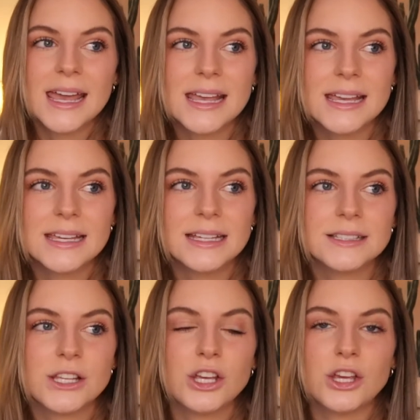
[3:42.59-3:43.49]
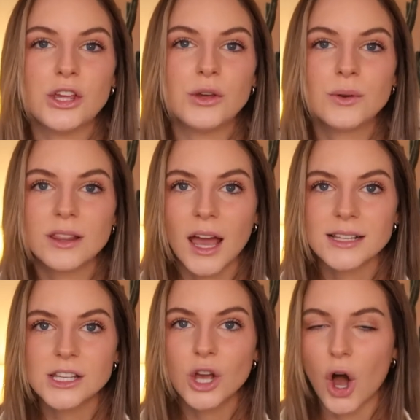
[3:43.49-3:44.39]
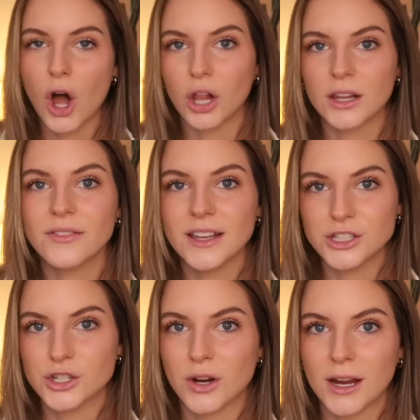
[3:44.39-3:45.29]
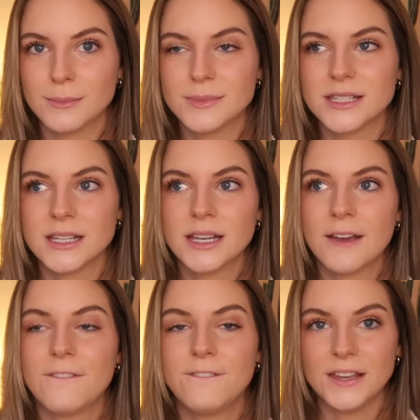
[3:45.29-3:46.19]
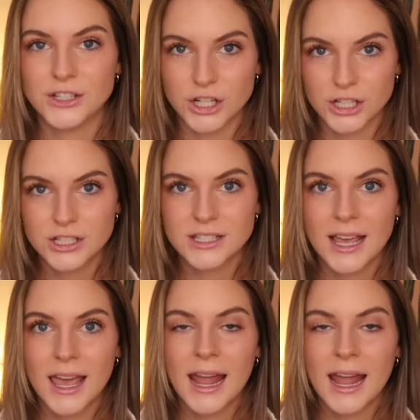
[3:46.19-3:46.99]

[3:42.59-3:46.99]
is utilizing all of Instagram's features.